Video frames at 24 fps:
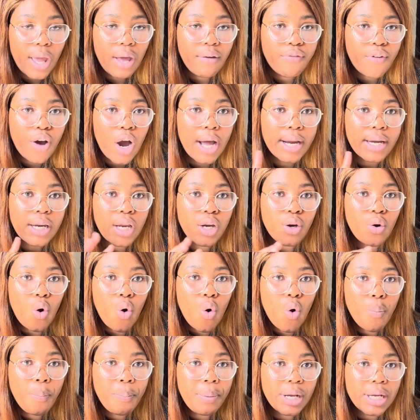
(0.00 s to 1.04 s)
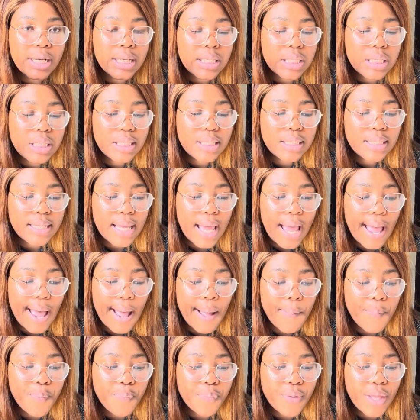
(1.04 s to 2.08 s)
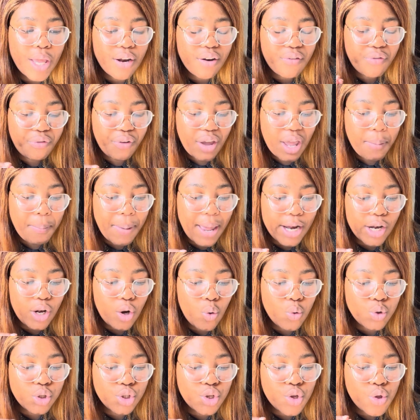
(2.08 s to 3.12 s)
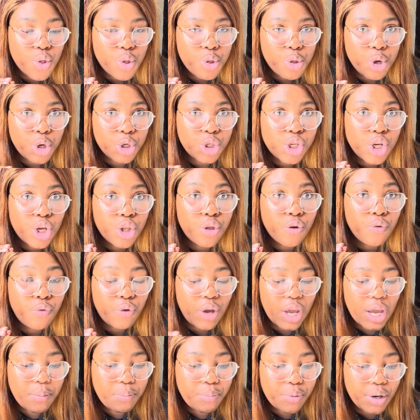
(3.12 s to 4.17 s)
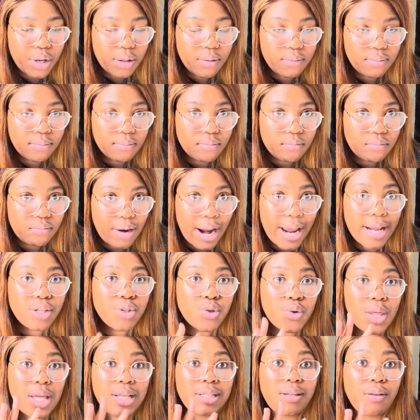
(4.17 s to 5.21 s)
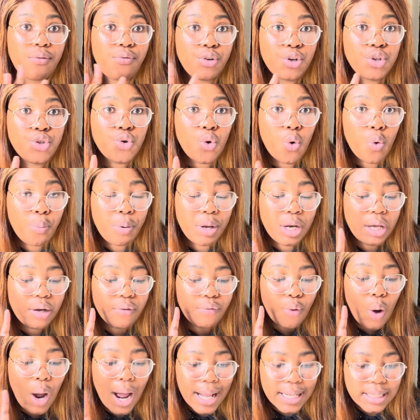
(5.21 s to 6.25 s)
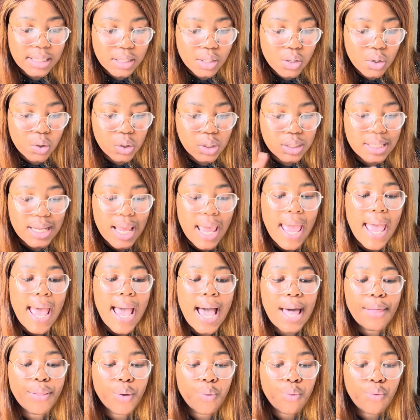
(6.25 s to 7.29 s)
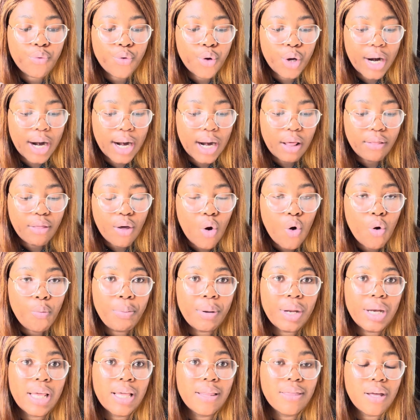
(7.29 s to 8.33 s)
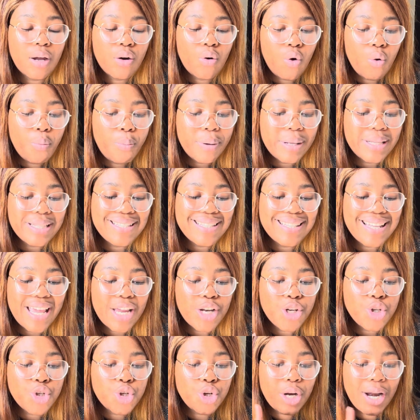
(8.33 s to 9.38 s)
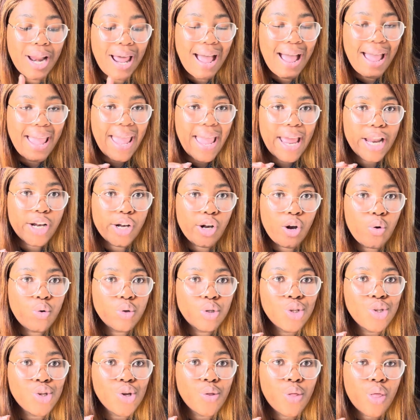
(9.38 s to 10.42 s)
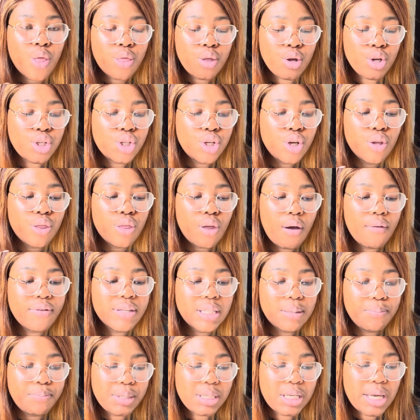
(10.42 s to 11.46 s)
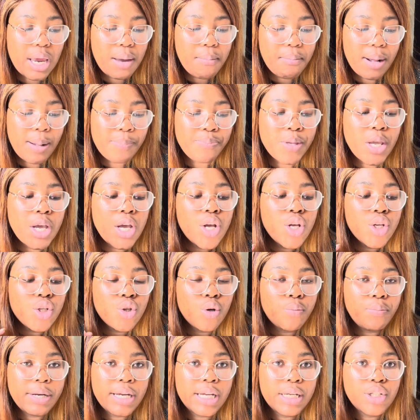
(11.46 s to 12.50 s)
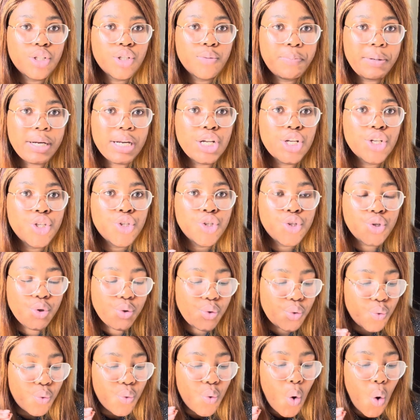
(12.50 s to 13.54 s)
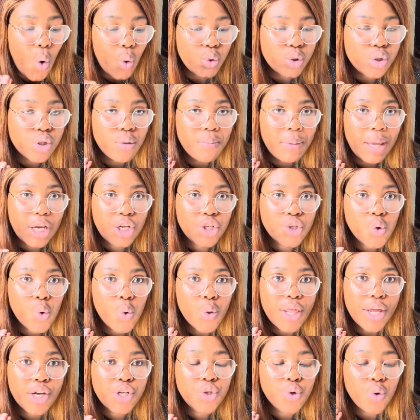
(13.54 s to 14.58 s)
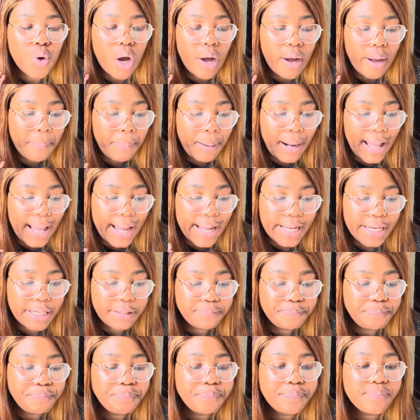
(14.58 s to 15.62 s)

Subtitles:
got, it opens in Feb and closes on the 30th of April, right? So that's the first opening for articles, and then we've got another opening that opens in July and closes on the 30th of September. So please do also make sure that you are applying.